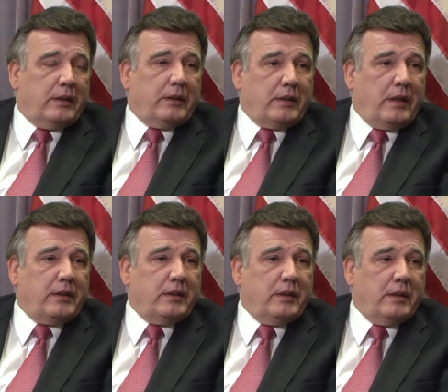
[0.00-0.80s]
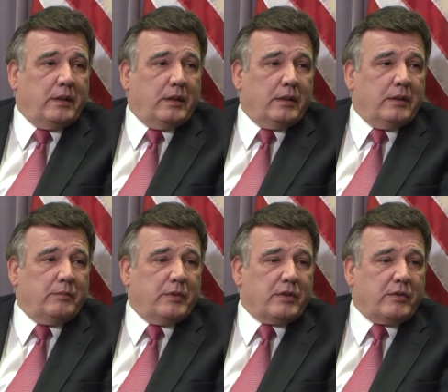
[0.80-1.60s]
thank the
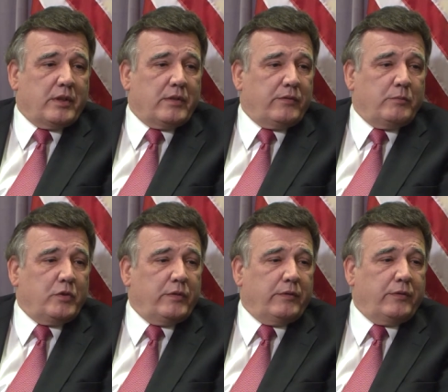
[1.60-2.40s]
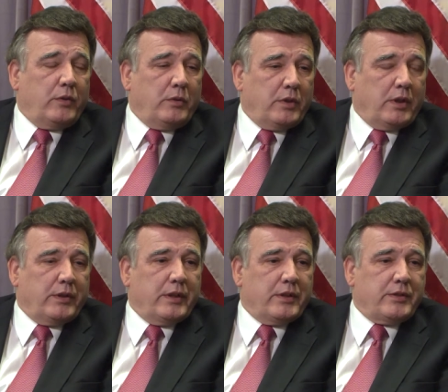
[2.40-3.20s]
administration for moving forward on
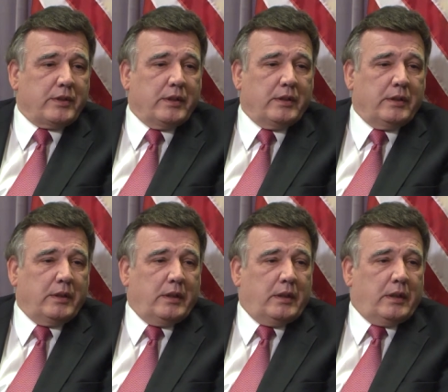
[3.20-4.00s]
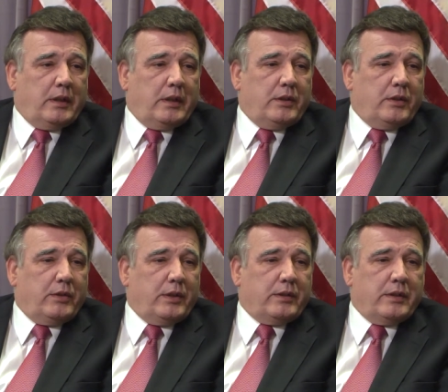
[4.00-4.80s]
this, and I know
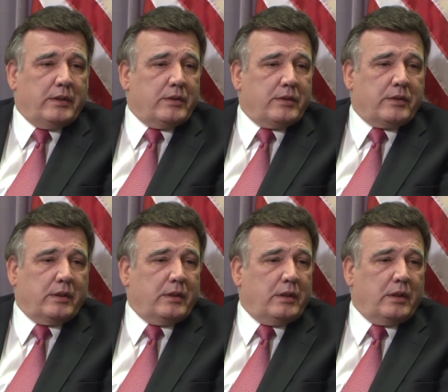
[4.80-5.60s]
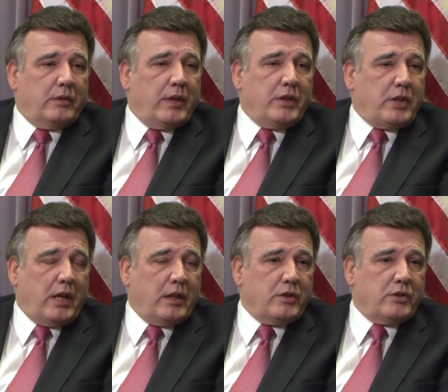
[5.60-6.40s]
that there's a great
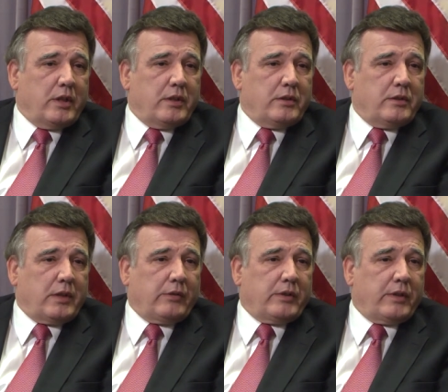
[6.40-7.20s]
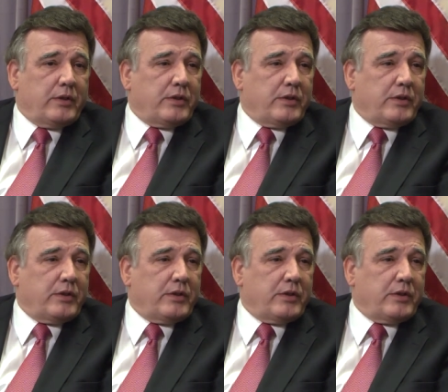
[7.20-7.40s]
challenge that Secretary